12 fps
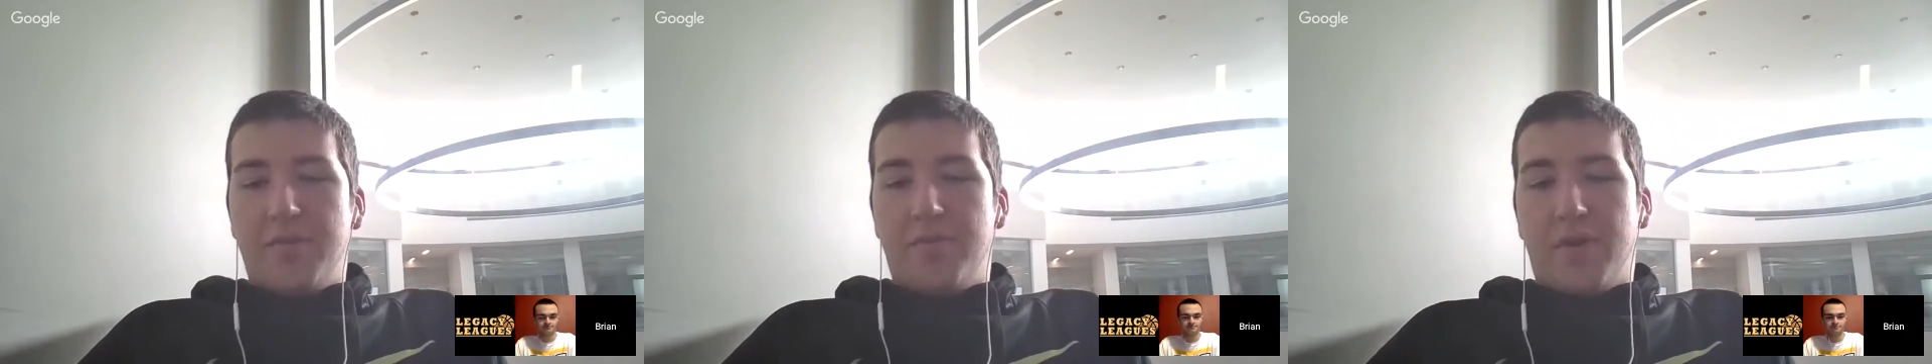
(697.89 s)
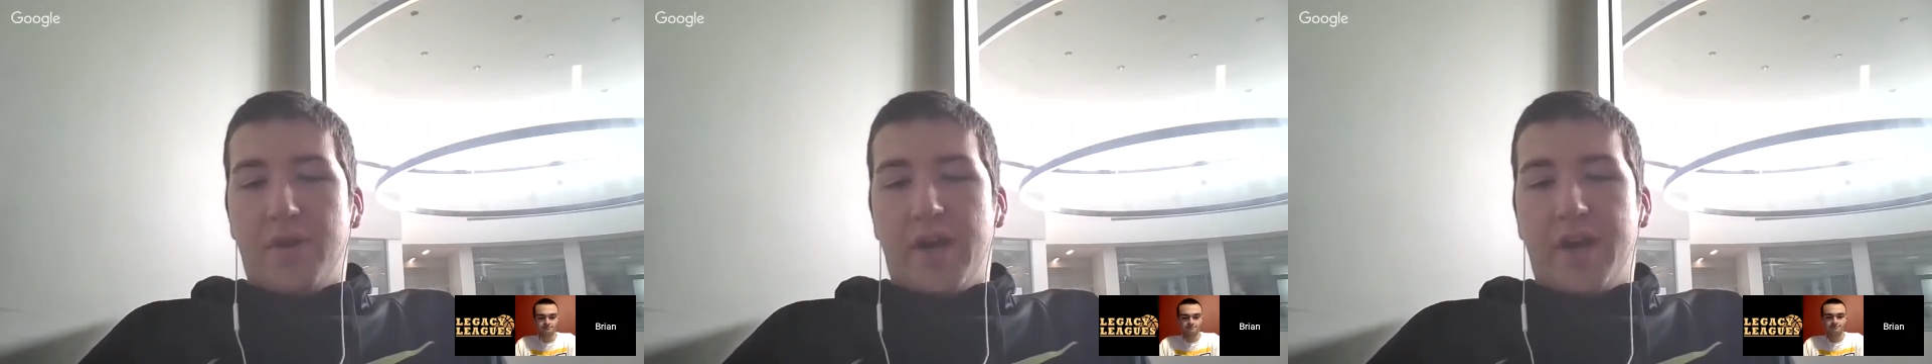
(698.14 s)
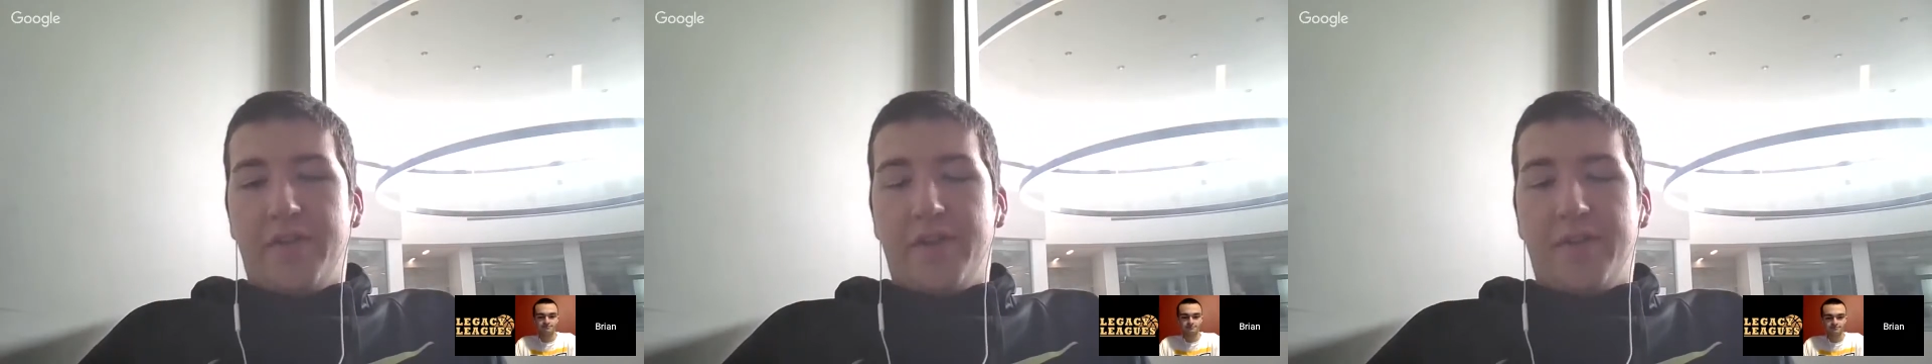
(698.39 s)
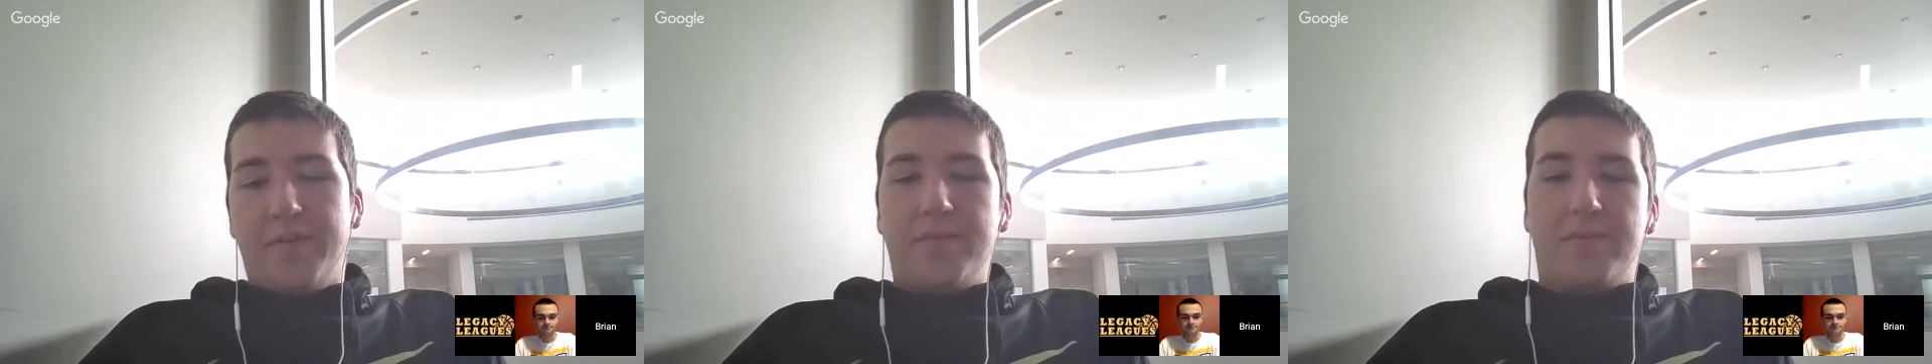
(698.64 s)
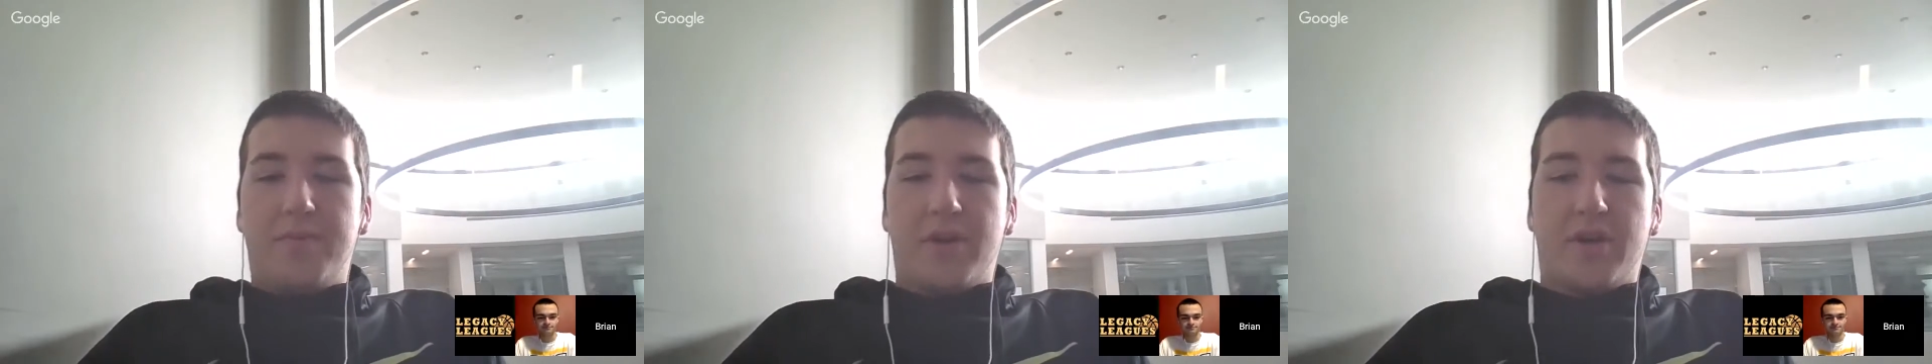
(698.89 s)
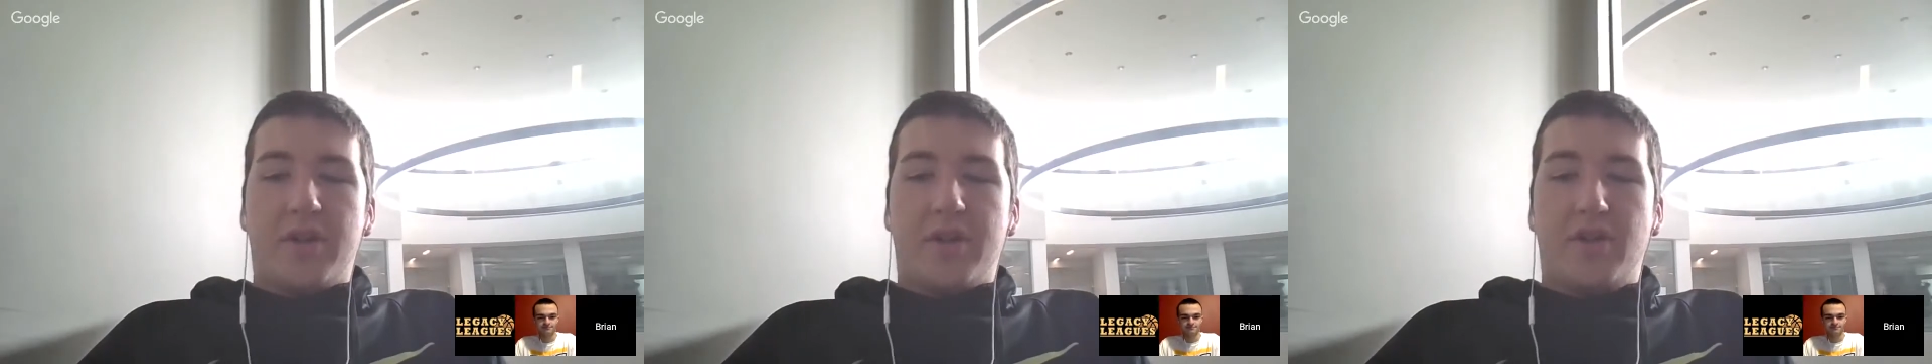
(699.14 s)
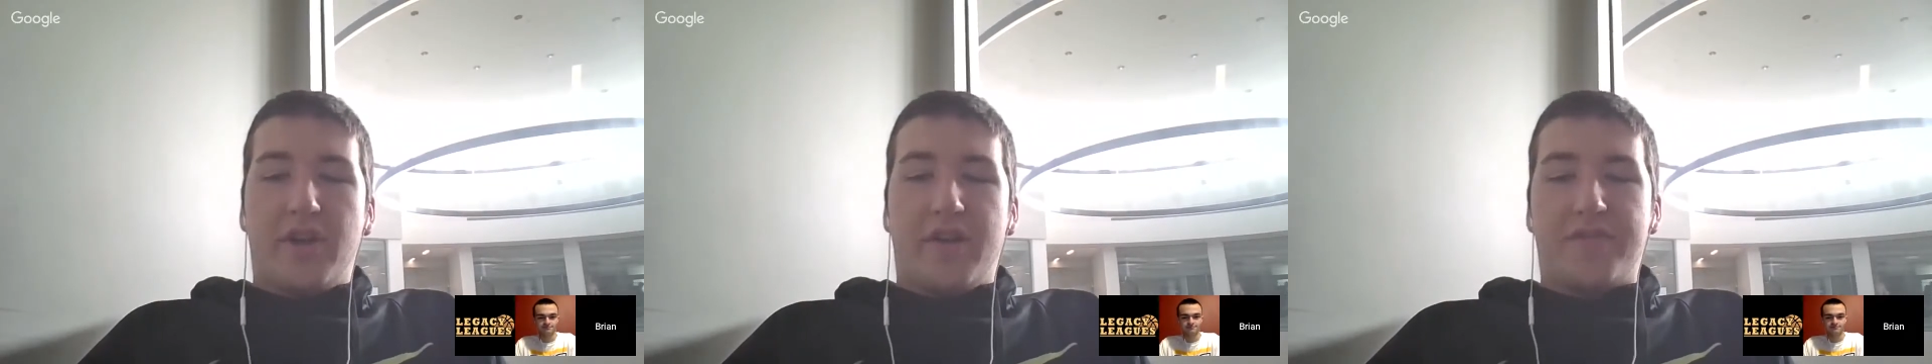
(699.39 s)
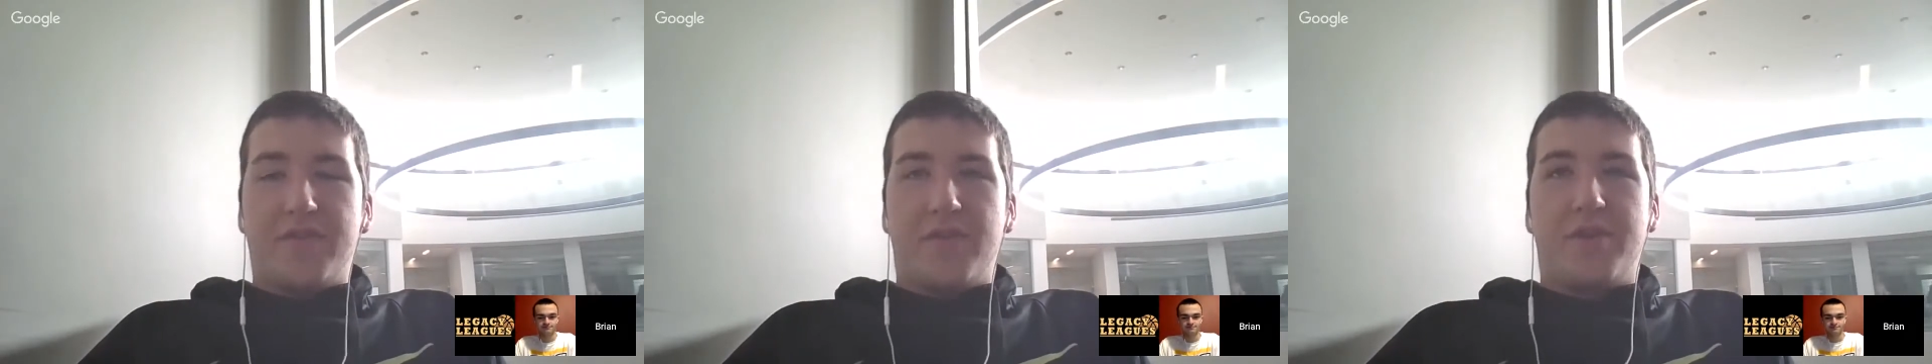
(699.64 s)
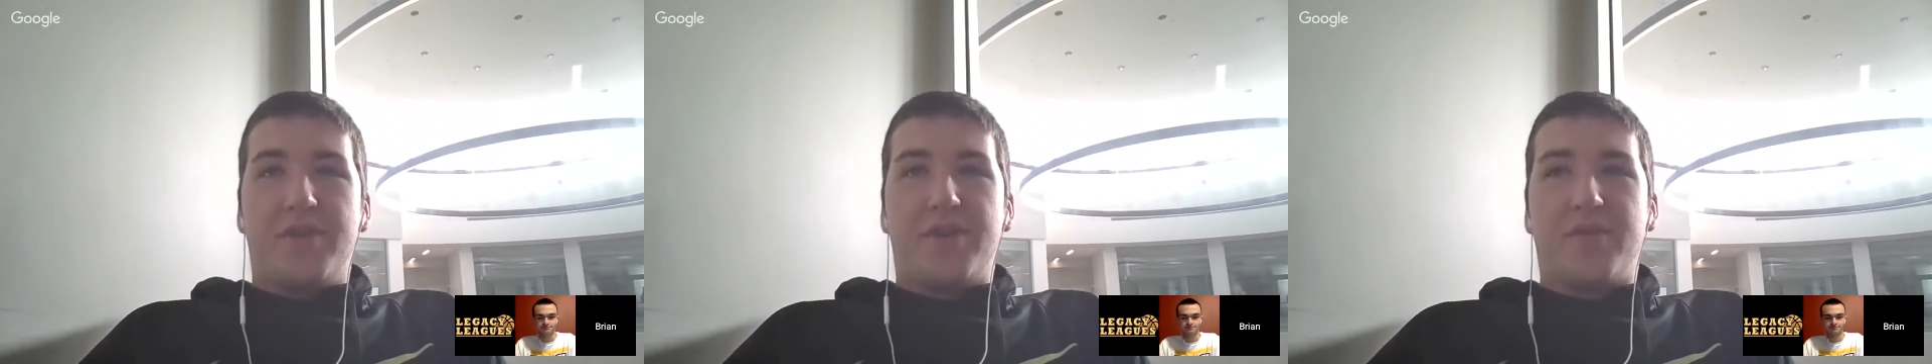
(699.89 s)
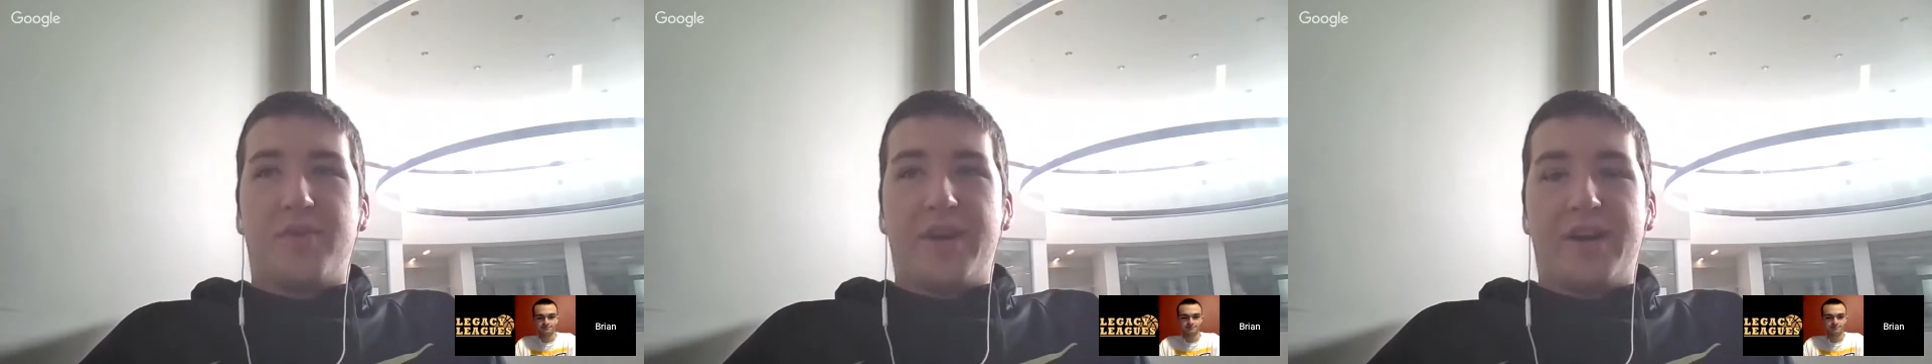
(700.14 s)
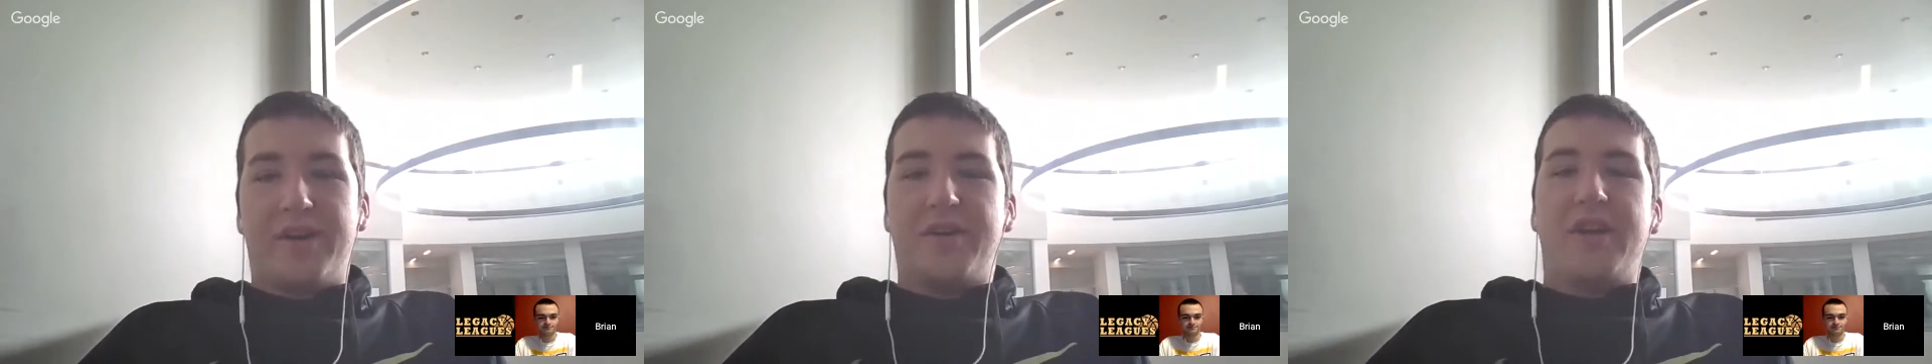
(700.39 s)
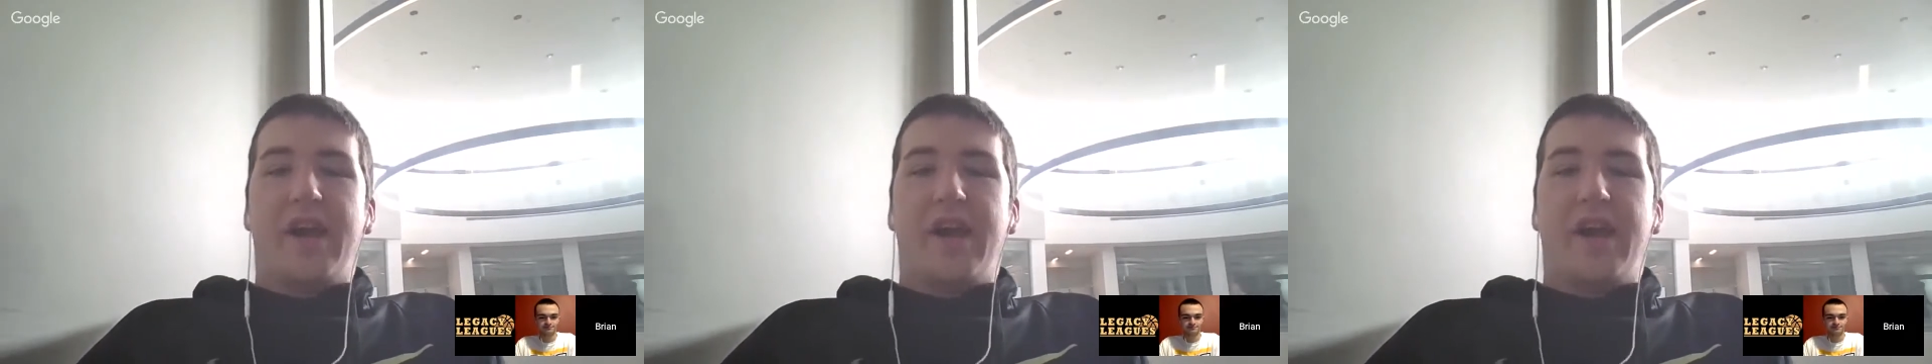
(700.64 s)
behind them, but you have to wonder where